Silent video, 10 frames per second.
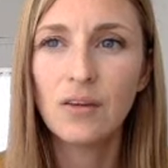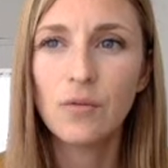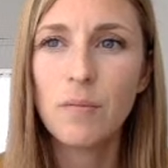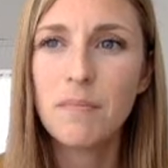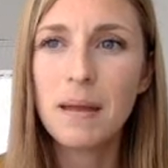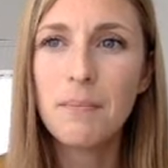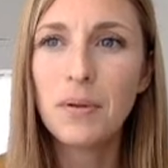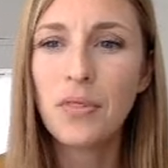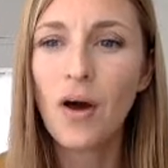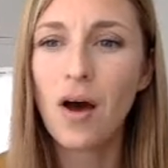
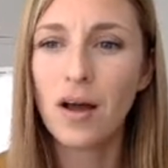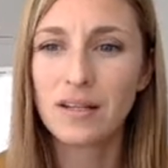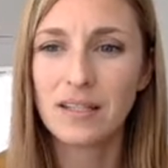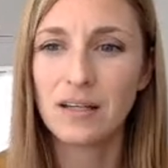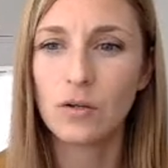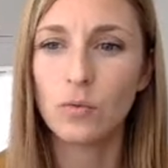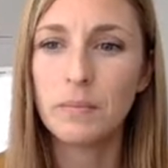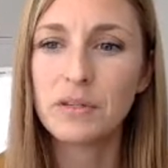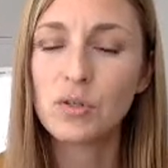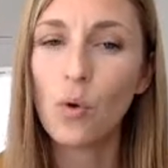Remember the article. We
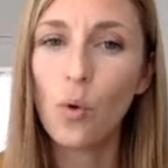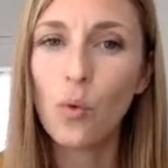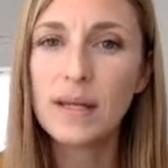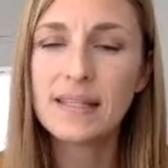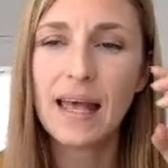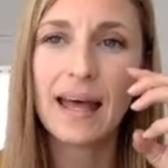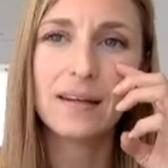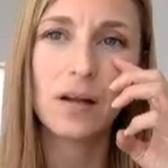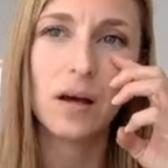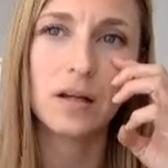must always add
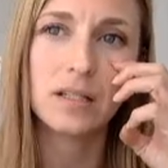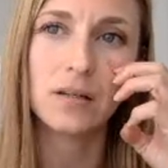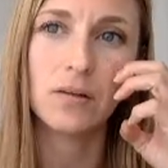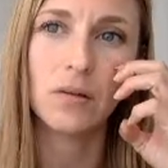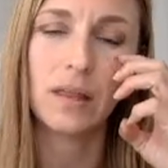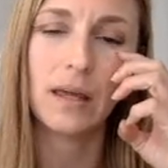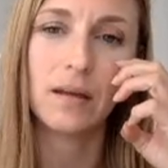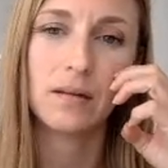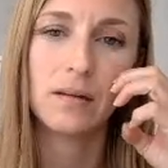an article there.